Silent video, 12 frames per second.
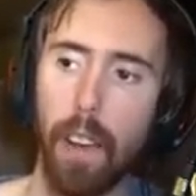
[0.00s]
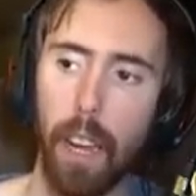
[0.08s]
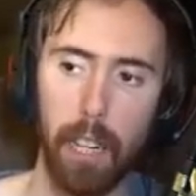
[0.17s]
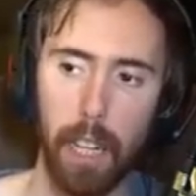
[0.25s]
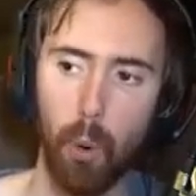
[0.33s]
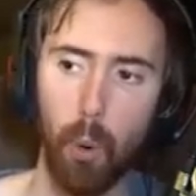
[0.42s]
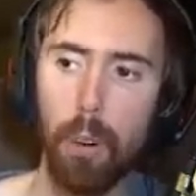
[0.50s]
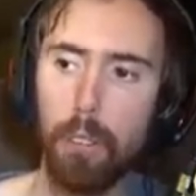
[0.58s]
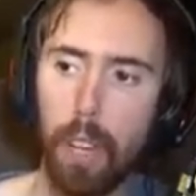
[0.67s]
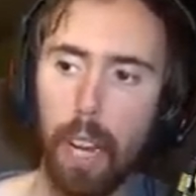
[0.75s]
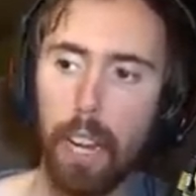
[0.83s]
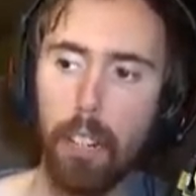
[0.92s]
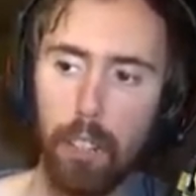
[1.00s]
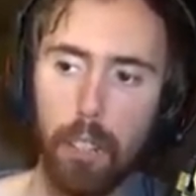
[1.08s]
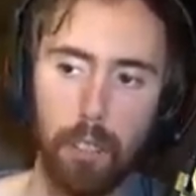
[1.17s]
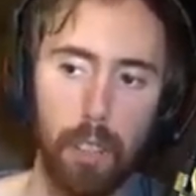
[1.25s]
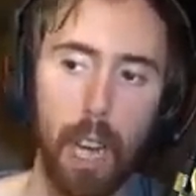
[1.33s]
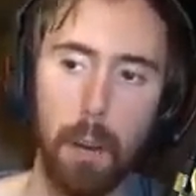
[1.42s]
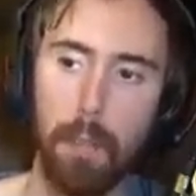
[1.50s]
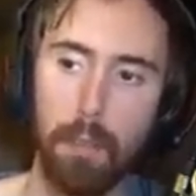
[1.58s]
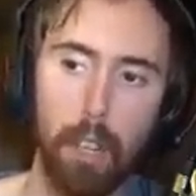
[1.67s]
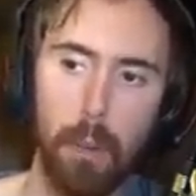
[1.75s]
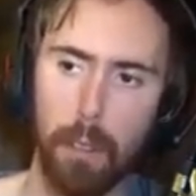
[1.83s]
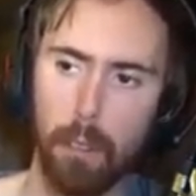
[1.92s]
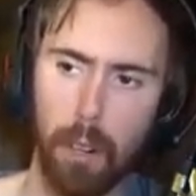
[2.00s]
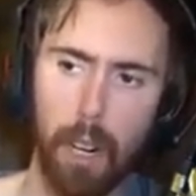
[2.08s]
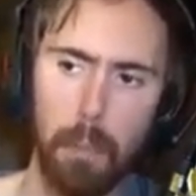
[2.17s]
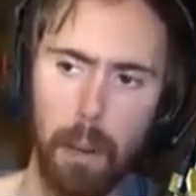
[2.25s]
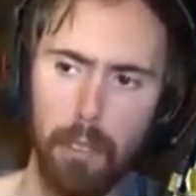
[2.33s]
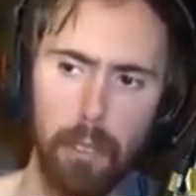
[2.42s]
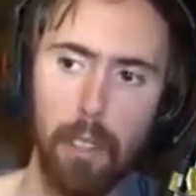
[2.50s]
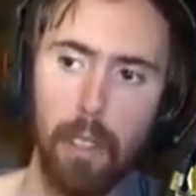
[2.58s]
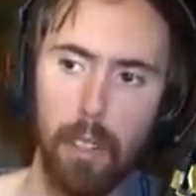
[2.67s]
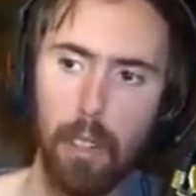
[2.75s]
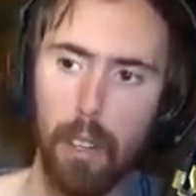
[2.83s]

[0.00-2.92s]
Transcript: And like, orcs age the same as humans, right? Basically.